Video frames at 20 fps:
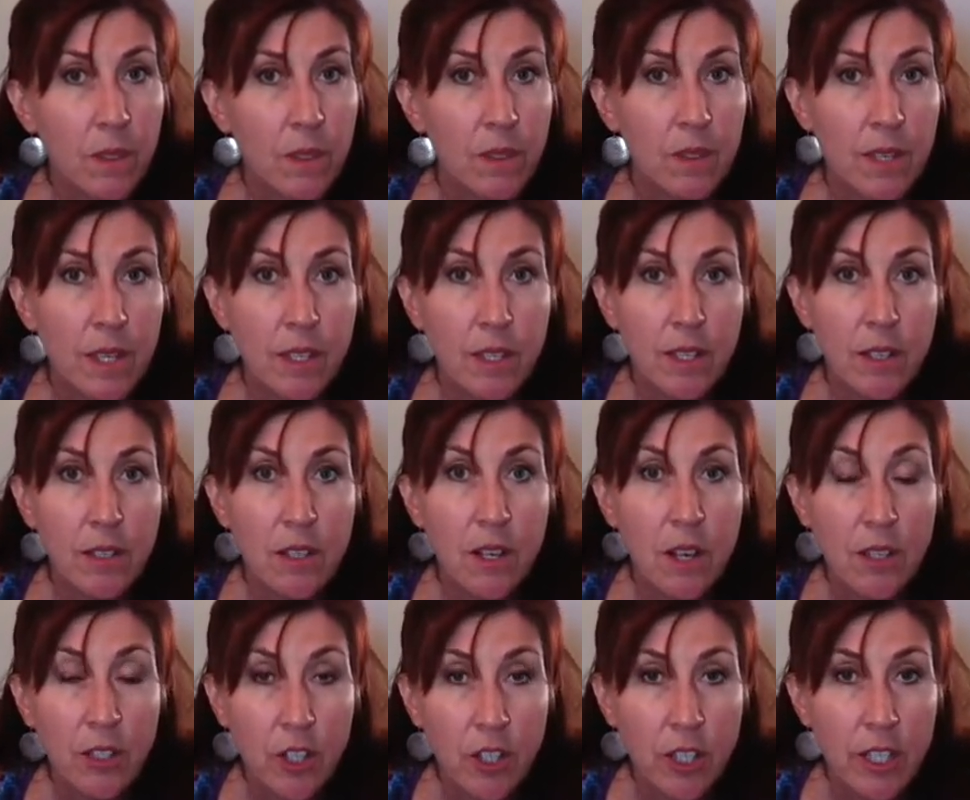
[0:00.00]
this is an
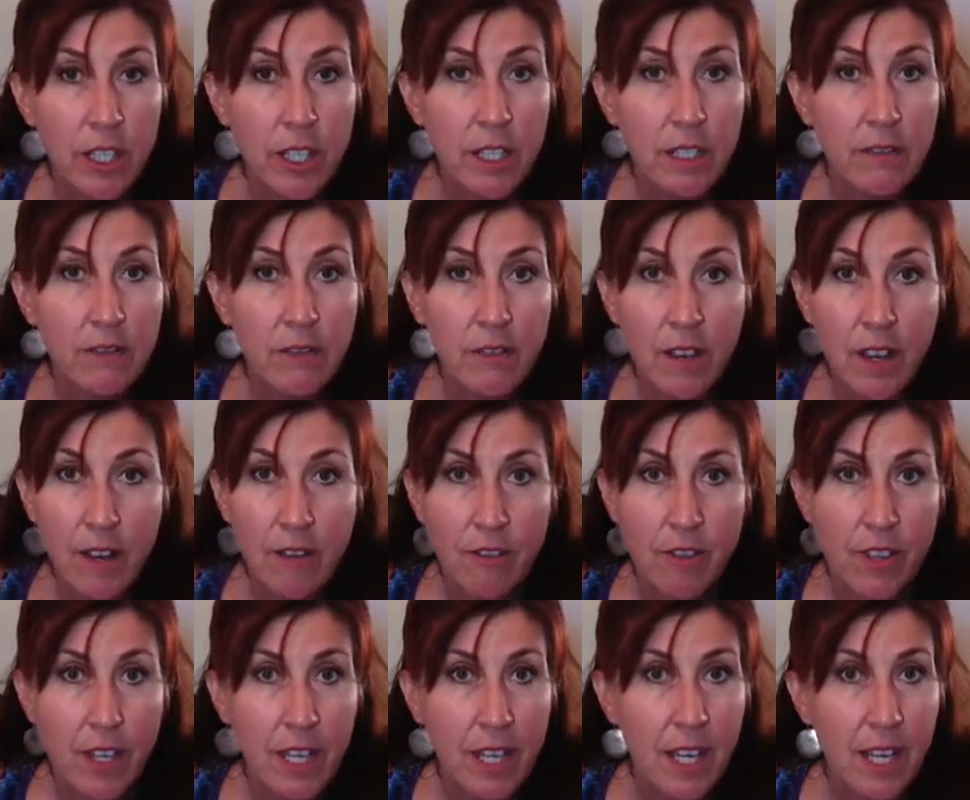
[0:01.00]
alternative.
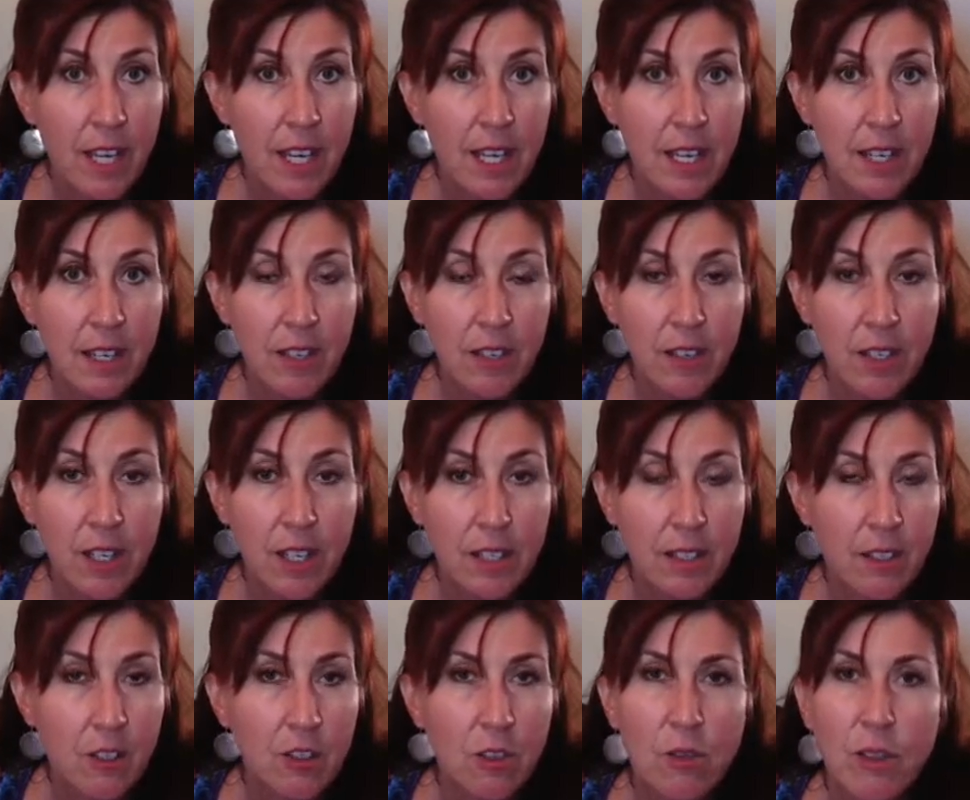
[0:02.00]
Everything is,
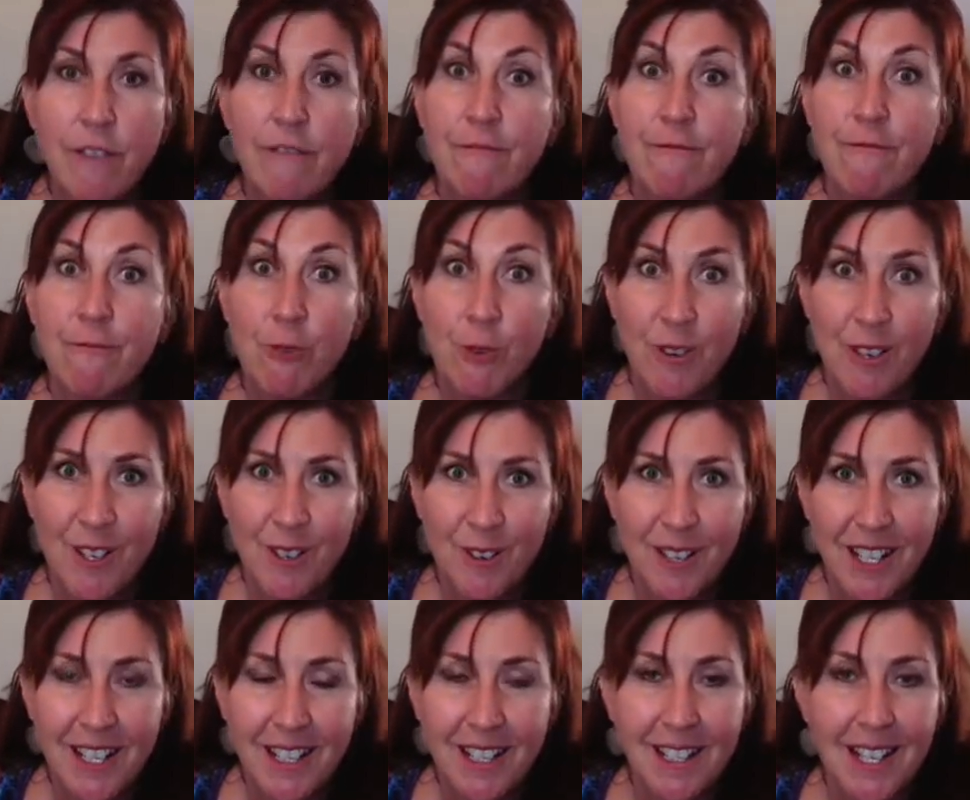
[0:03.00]
there's only 4
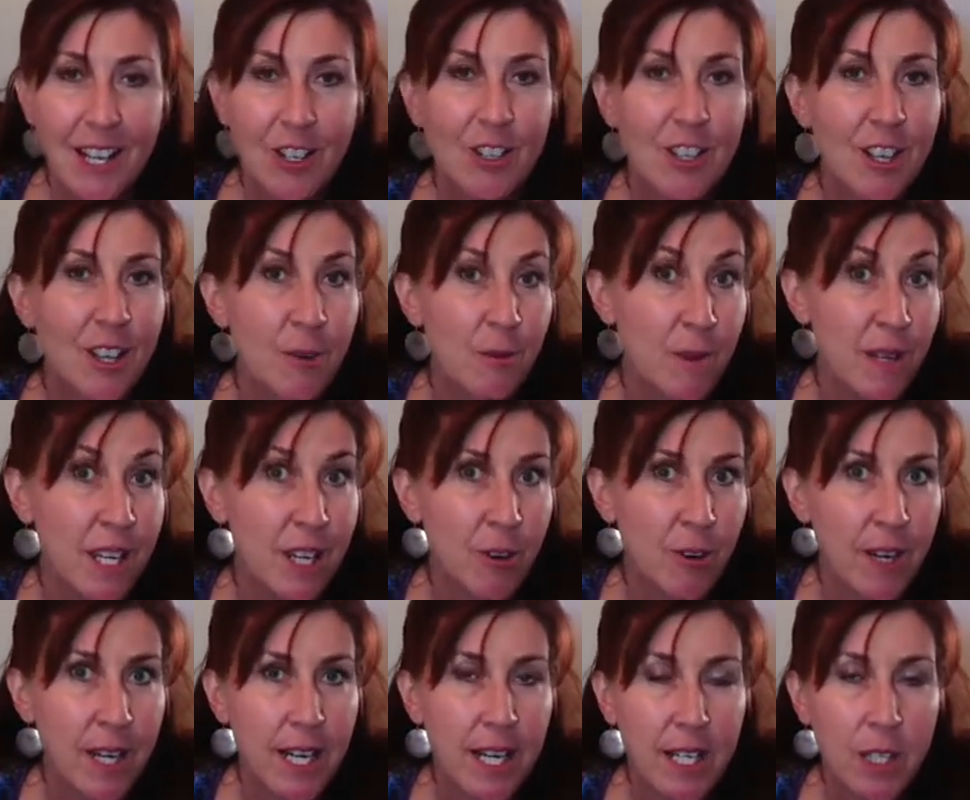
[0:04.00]
ingredients, actually 3
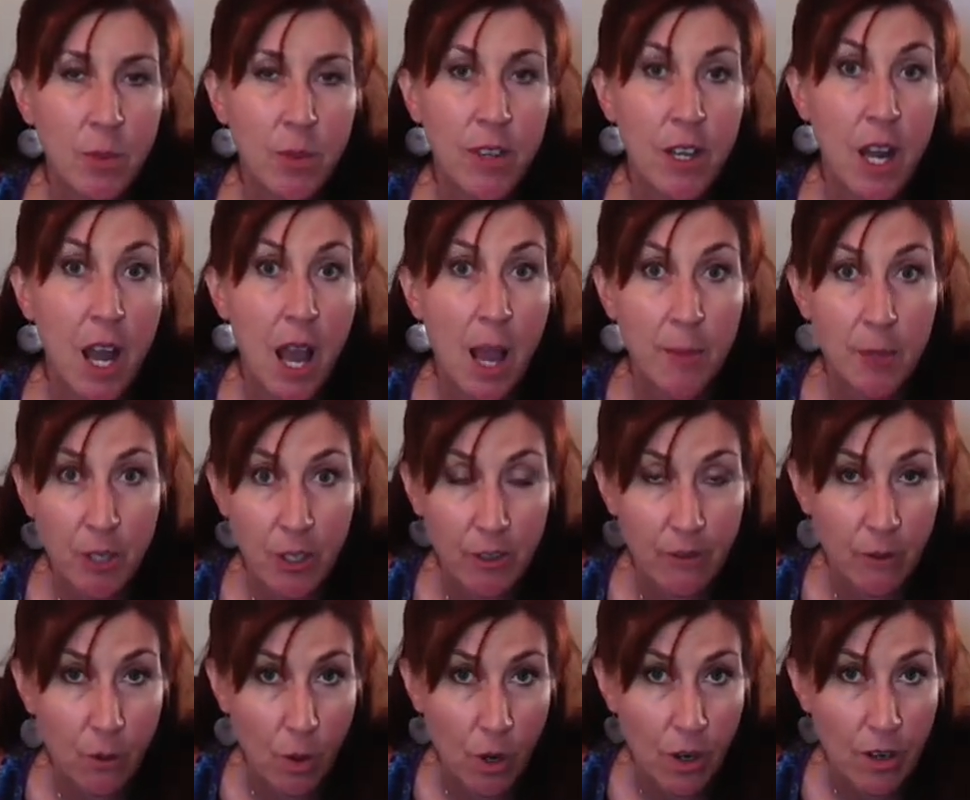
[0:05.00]
ingredients with an optional
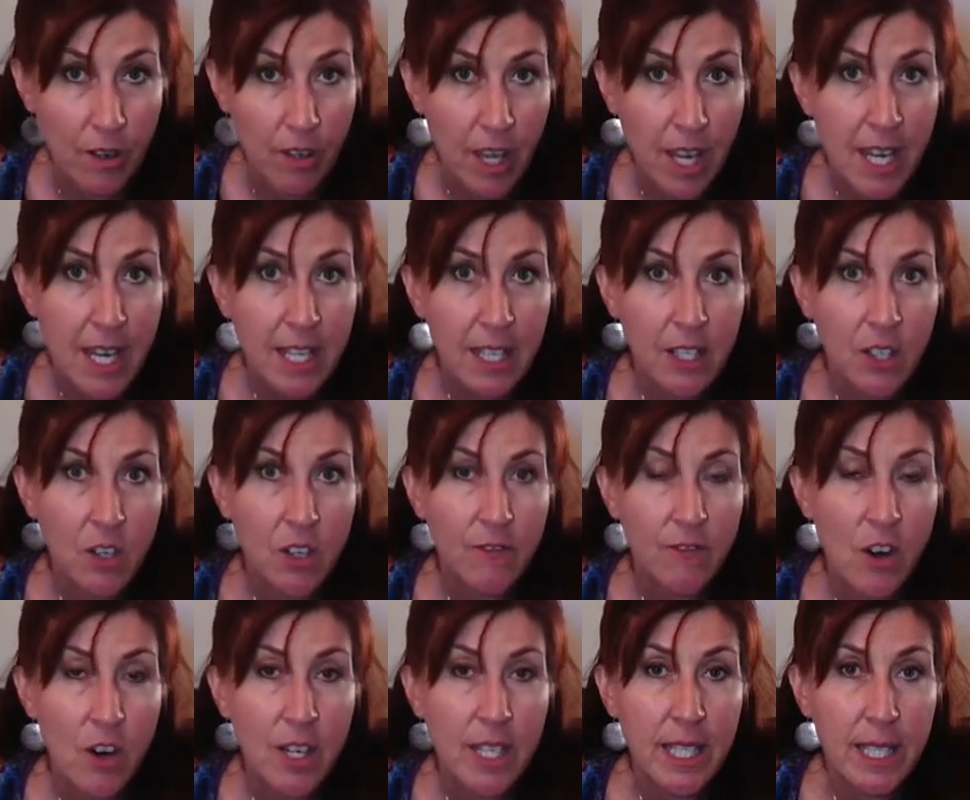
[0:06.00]
4th, so it's
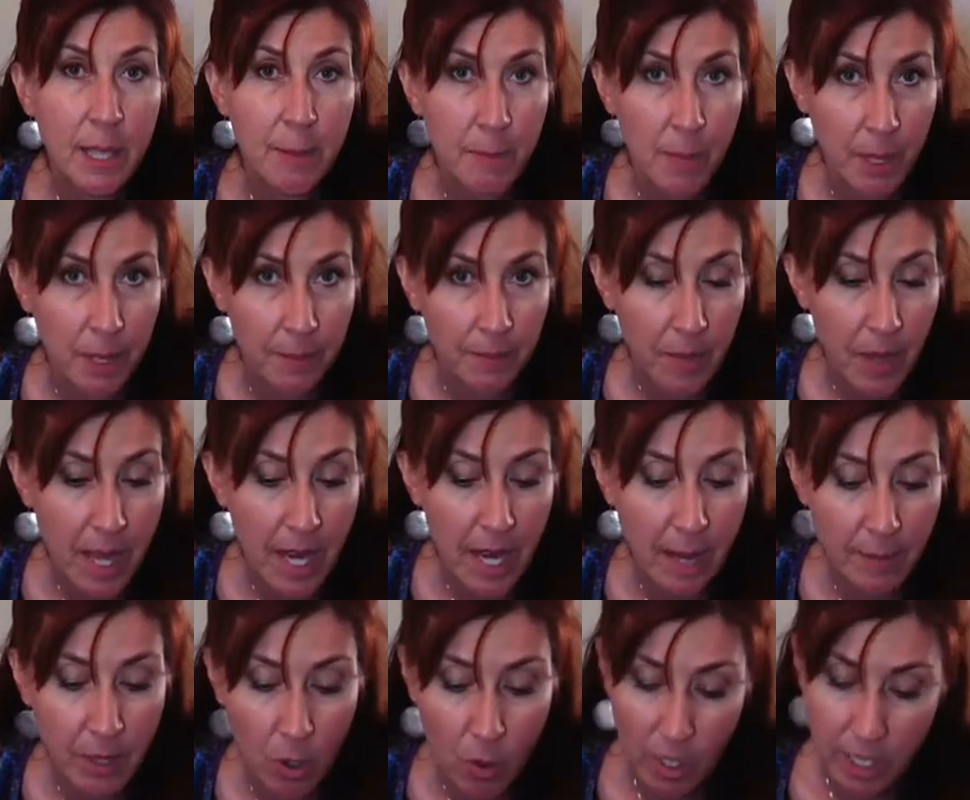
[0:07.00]
very simple, and
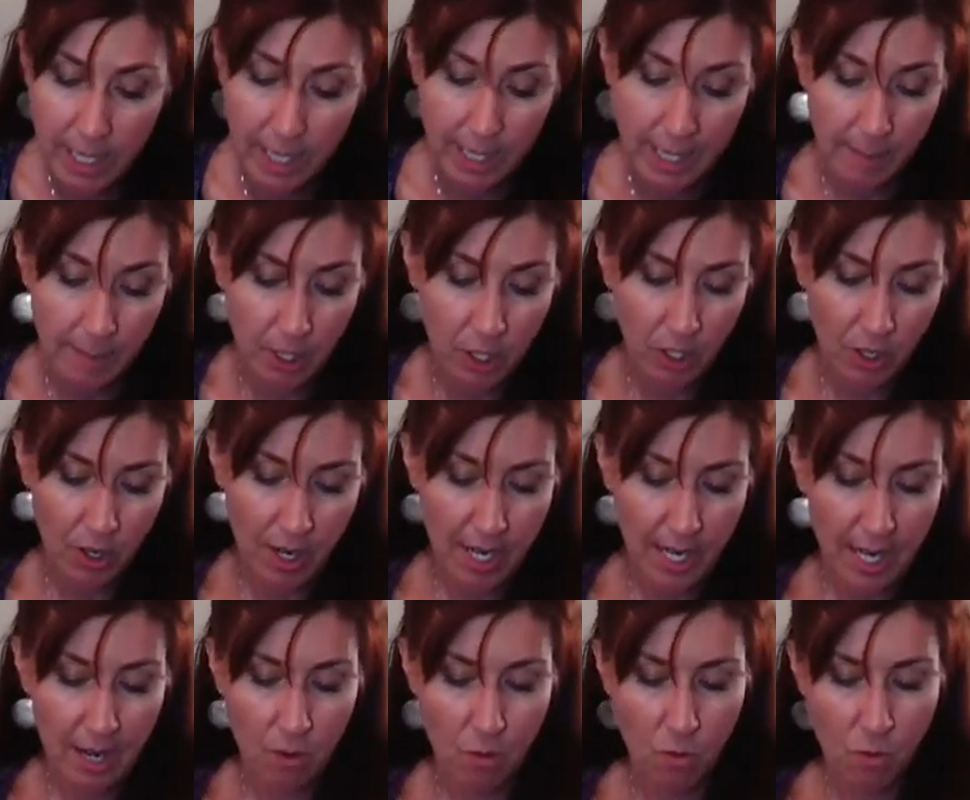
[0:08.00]
I'm going to demonstrate
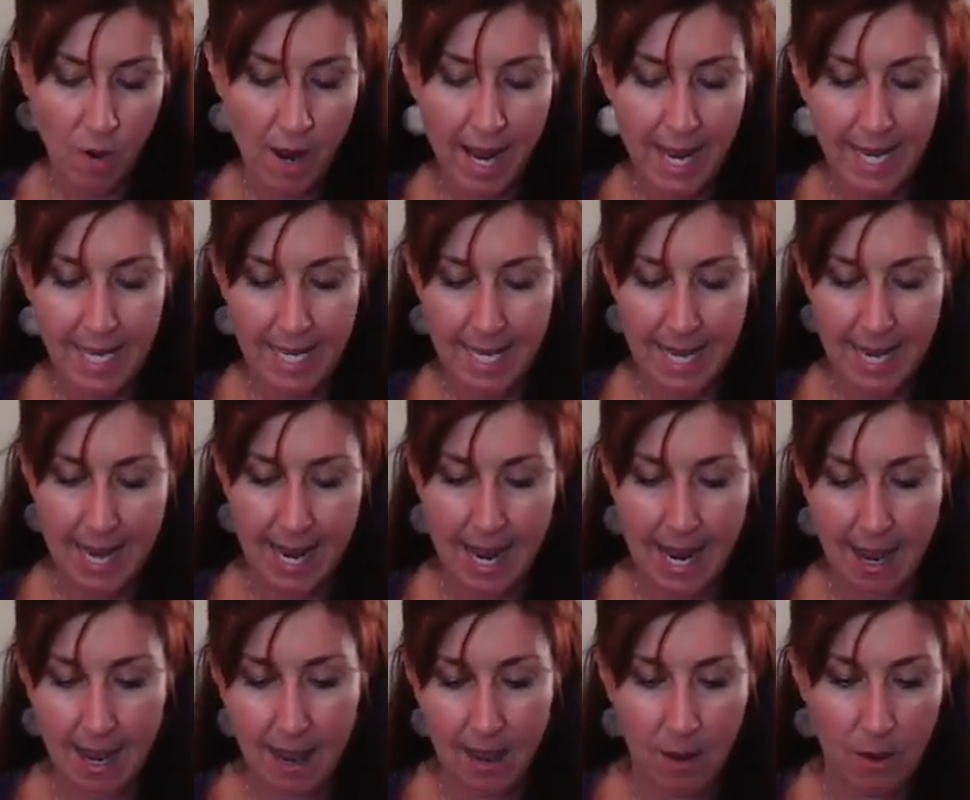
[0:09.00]
it right
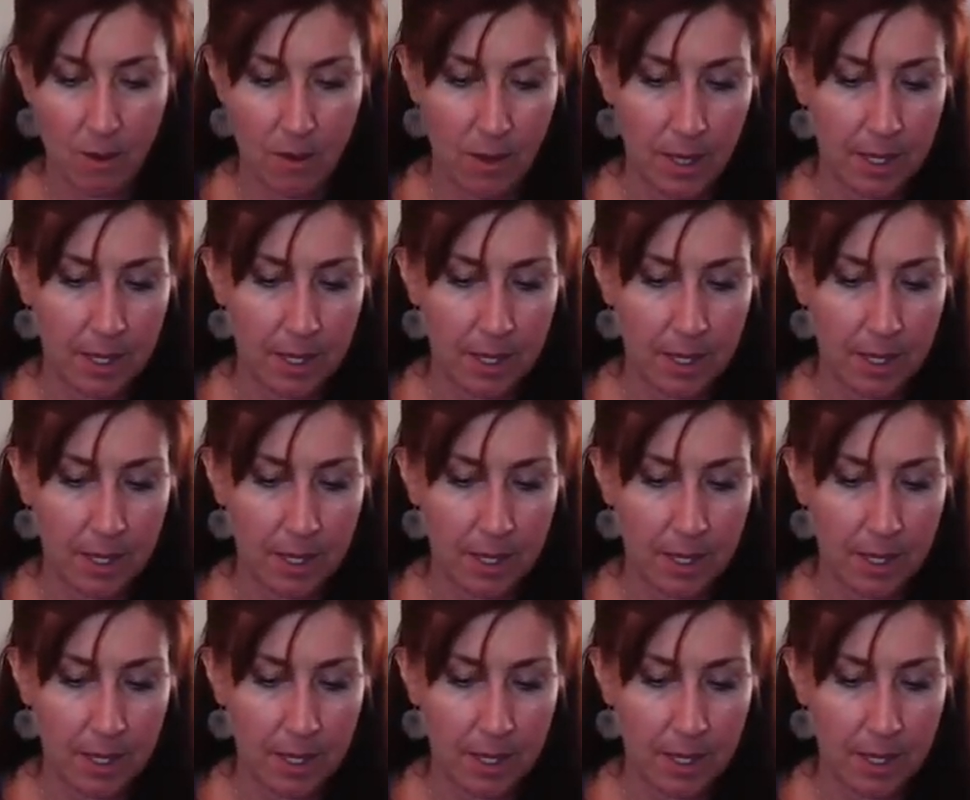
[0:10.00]
now.